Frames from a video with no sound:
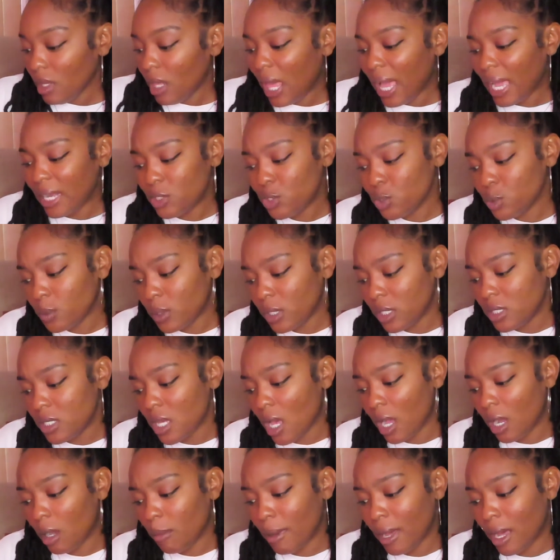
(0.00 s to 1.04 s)
I do want to
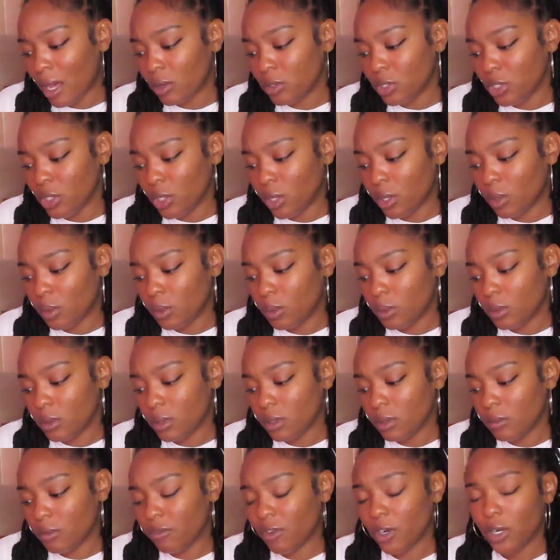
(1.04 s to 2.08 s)
talk about,
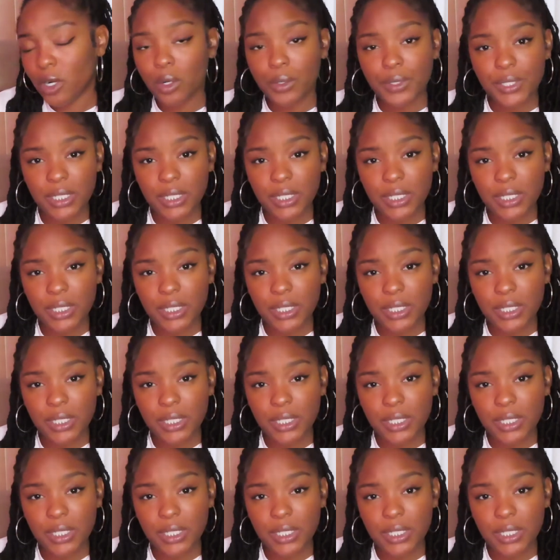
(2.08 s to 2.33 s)
Virgo